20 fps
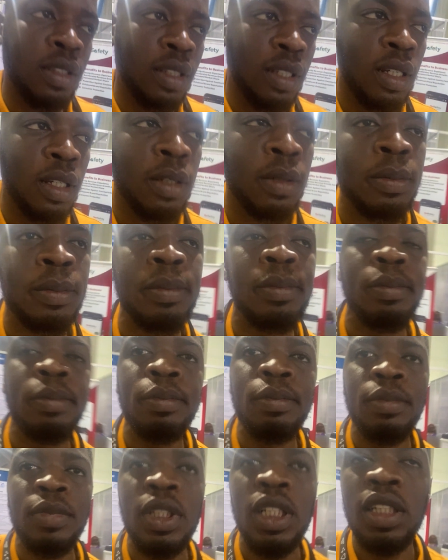
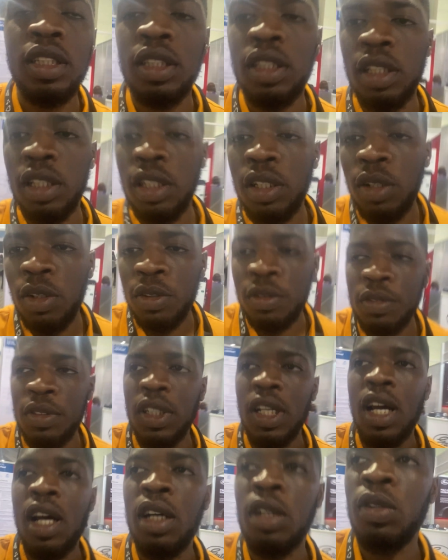the 3 of the
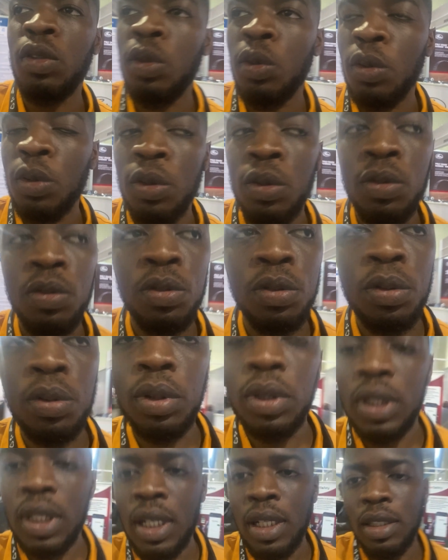
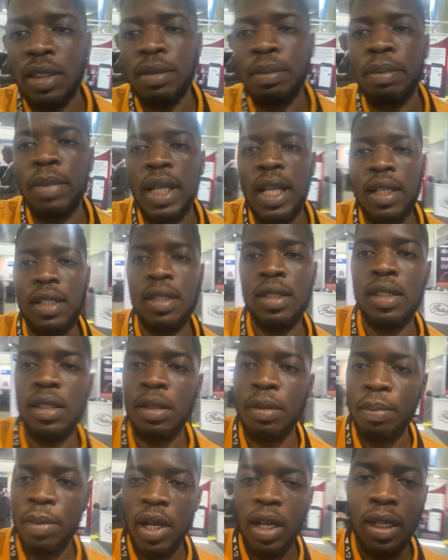Agrofood and plastic
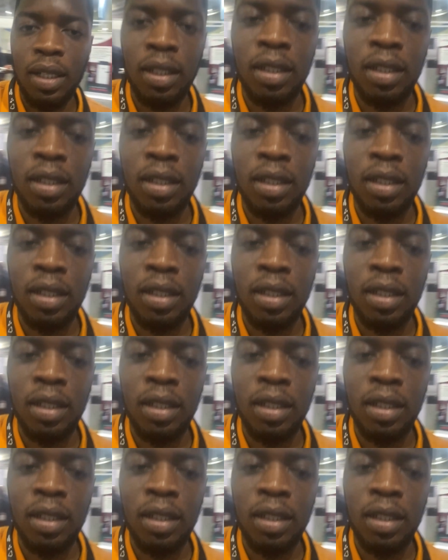pack